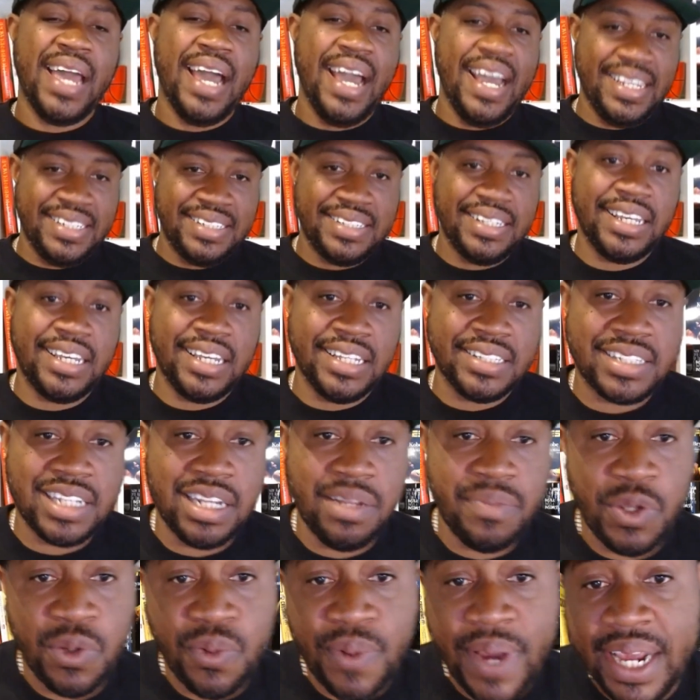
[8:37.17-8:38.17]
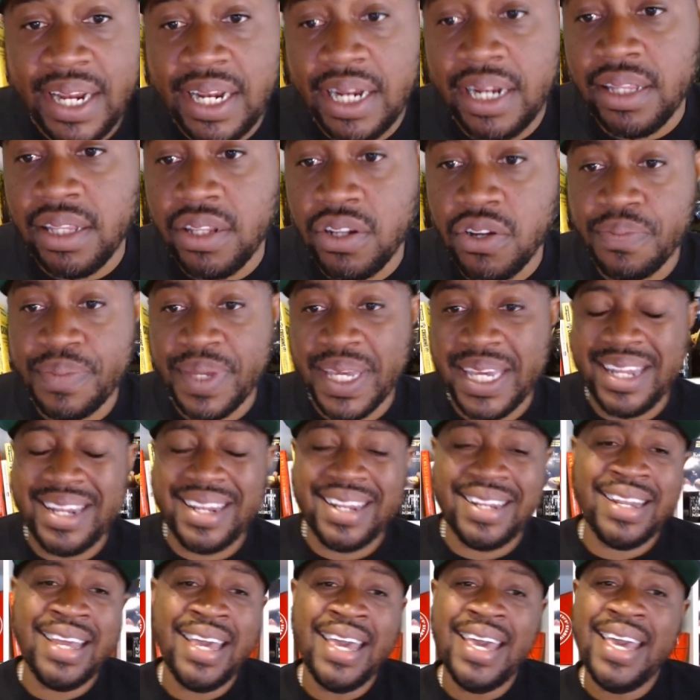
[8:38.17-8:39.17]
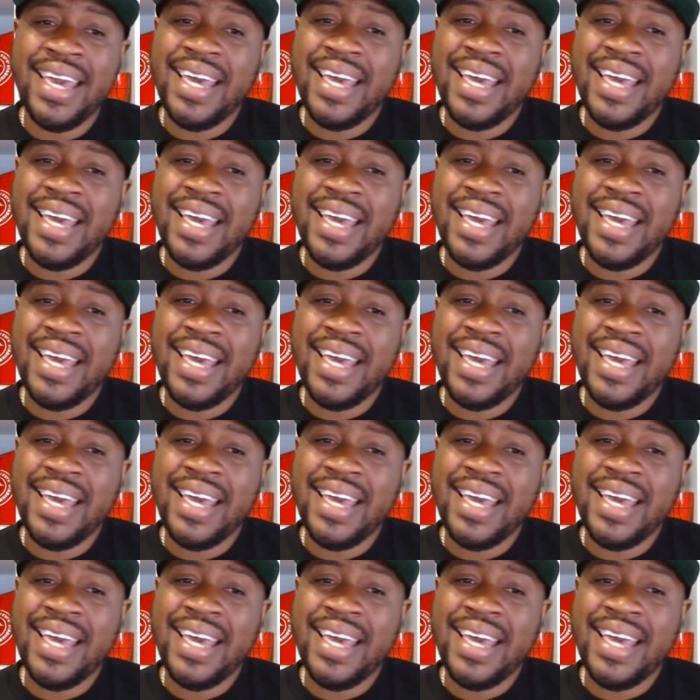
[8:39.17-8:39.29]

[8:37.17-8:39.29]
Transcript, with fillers: I just think it's going to be raining a little bit, and